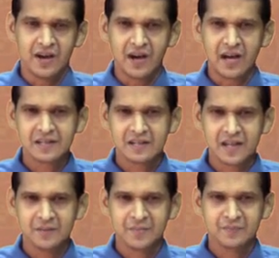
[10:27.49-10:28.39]
art
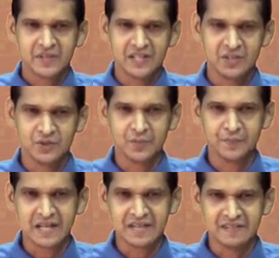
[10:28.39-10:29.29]
club in your
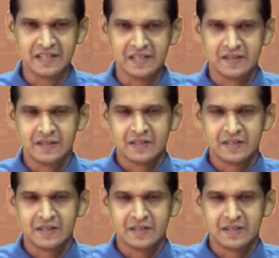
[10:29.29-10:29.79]
Piriven,